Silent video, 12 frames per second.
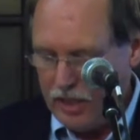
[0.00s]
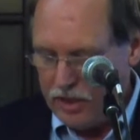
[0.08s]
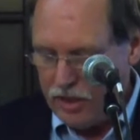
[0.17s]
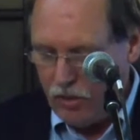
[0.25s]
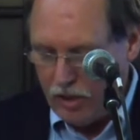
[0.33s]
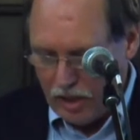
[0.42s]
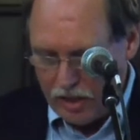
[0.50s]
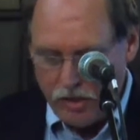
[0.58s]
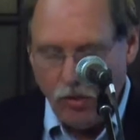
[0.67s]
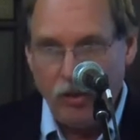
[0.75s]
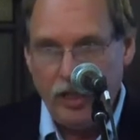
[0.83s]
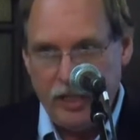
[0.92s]
So, a, a,
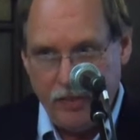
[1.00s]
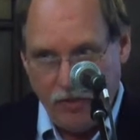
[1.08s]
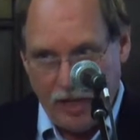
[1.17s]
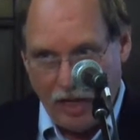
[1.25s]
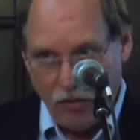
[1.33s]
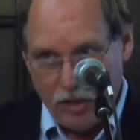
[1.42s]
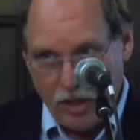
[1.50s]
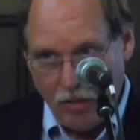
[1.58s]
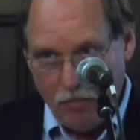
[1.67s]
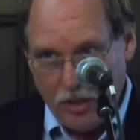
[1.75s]
totally different outcome,